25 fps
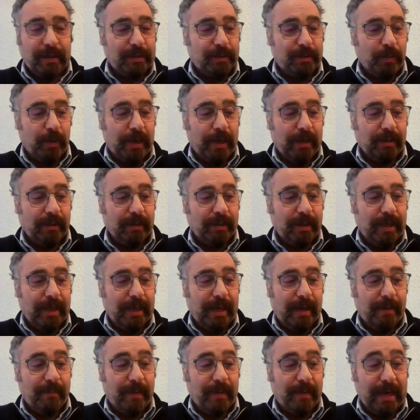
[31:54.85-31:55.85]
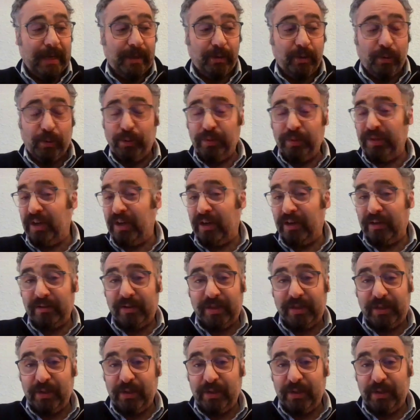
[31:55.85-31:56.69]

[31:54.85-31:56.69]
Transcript: as well, and old art.